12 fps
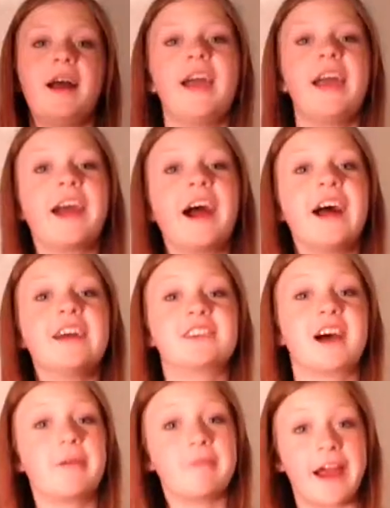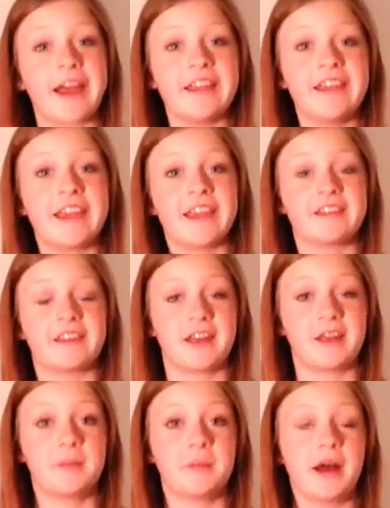Hey guys, I'm Heidi and I
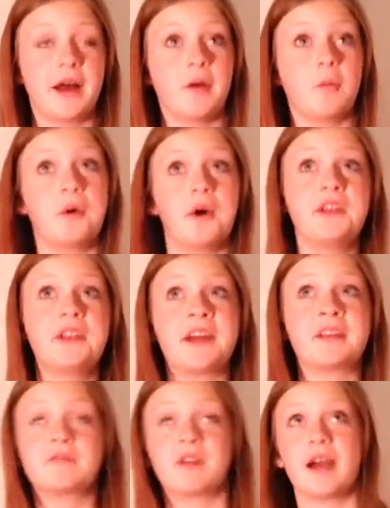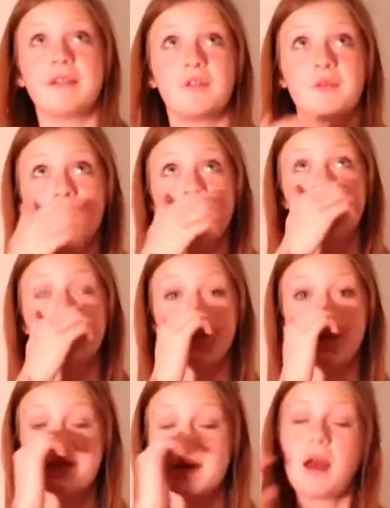am uh, one out of five of Weekly
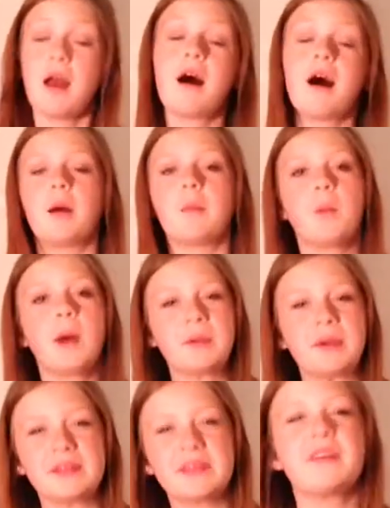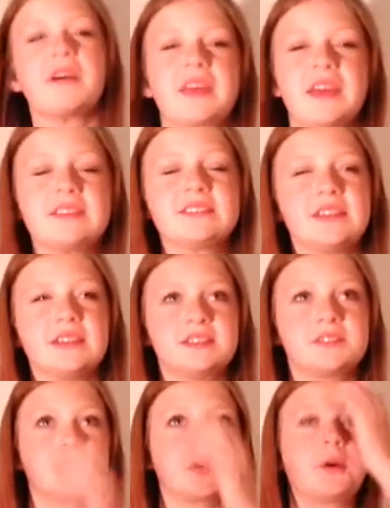Fifth. Um, what Weekly Fifth is,
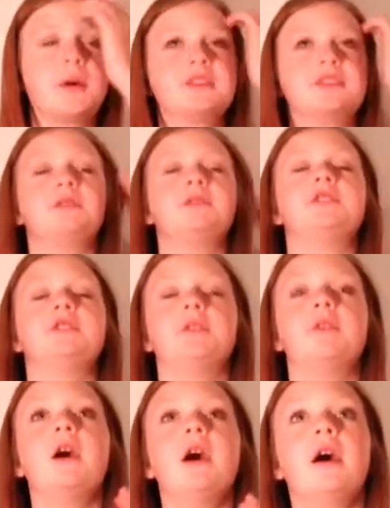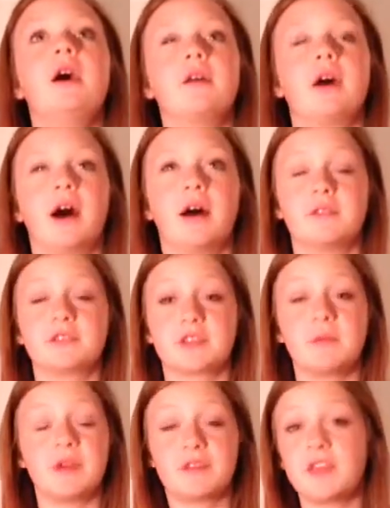is we're going to do, uh, there's going
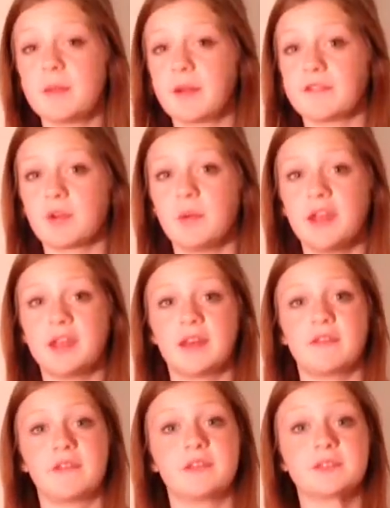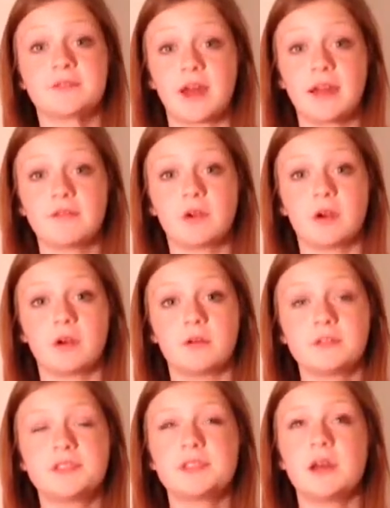to be a theme every week and then there's five
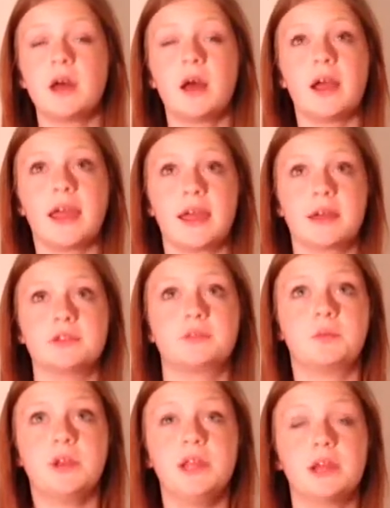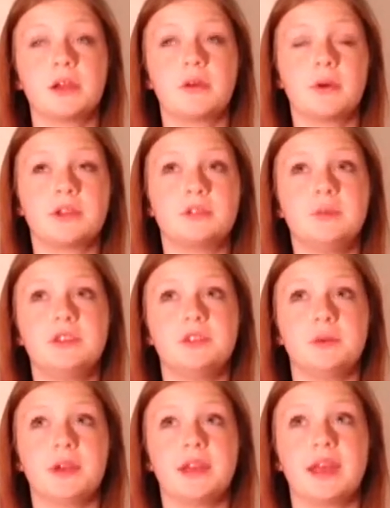girls and we are going to be
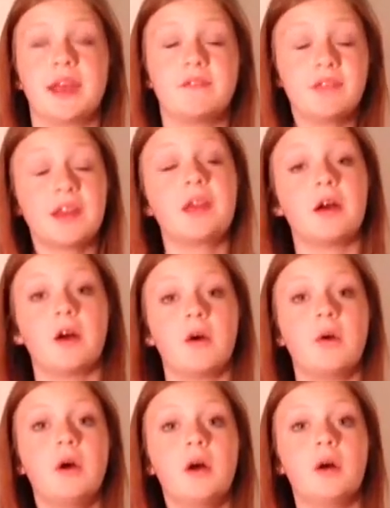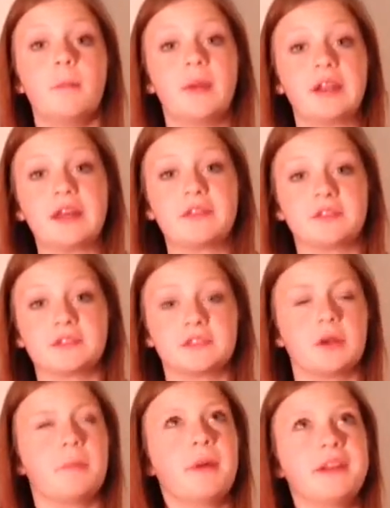doing a video Monday, Thursday,
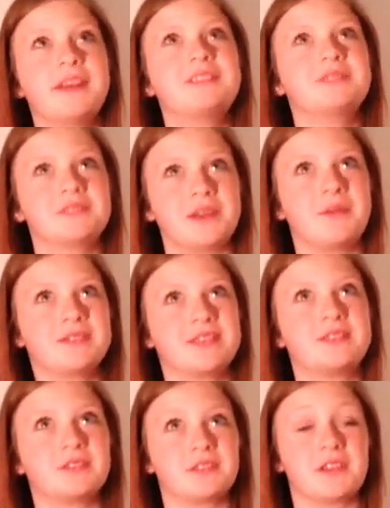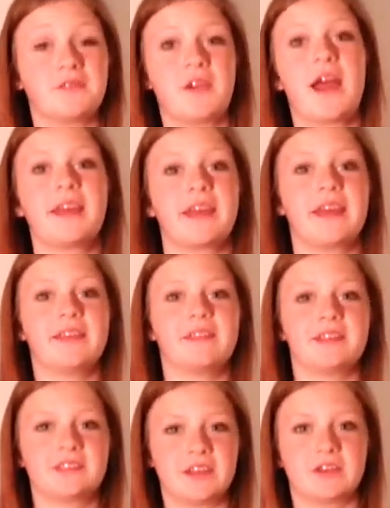or Monday, Tuesday, Wednesday, Thursday, Friday, and
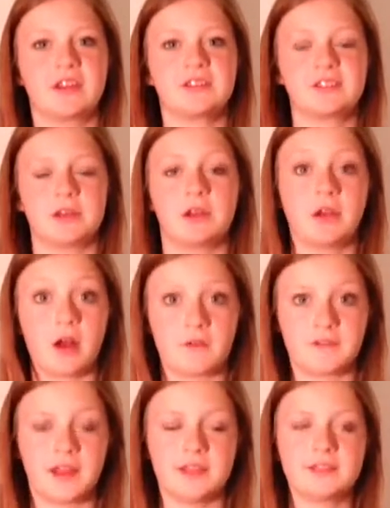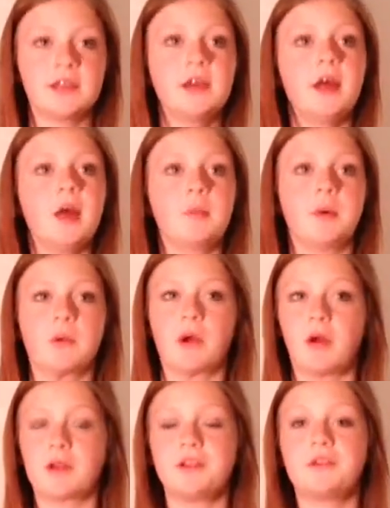then Saturday and Sunday are off days. But we're
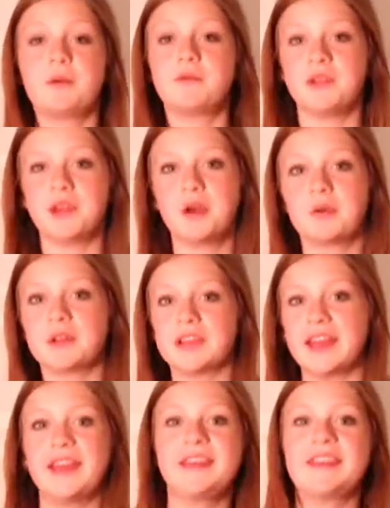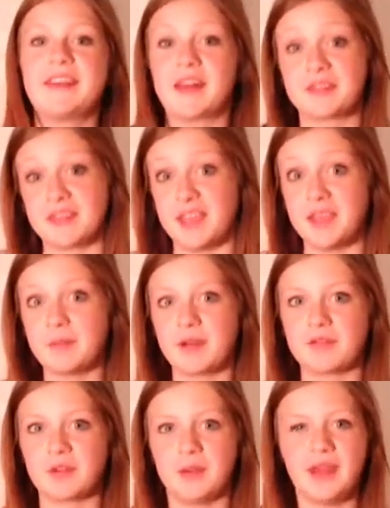all going to do a video relating to that theme
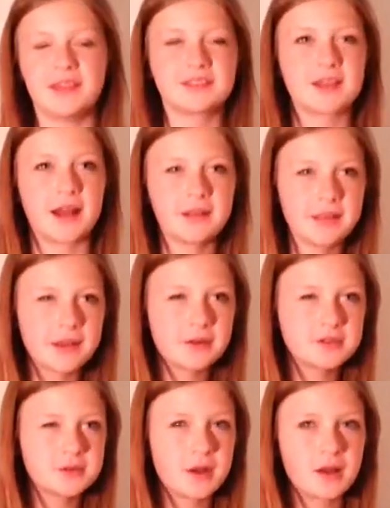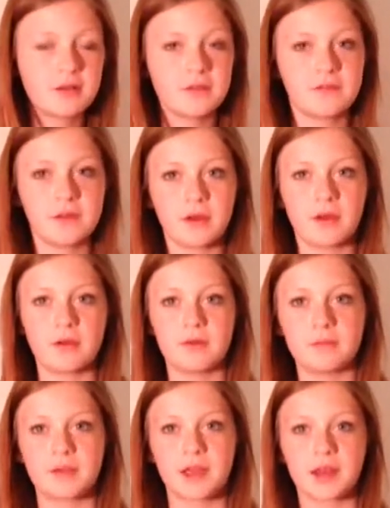every week. It's kind of like O2L, if you know,
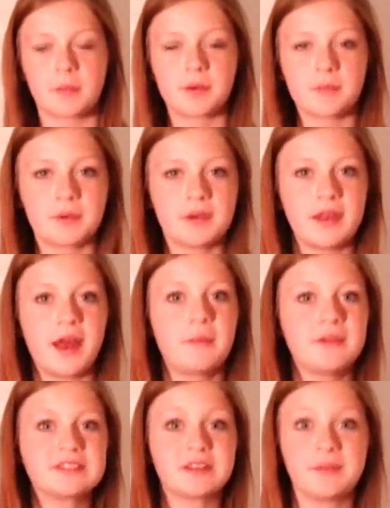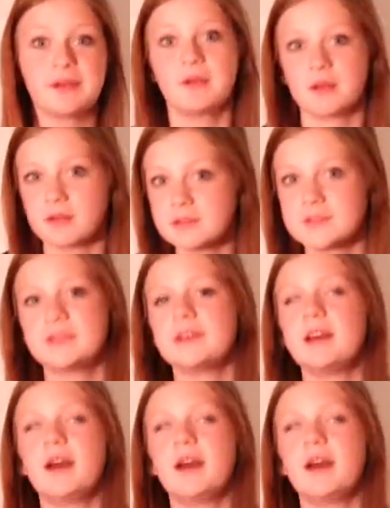picking up what I'm putting down, but it's going to be girls.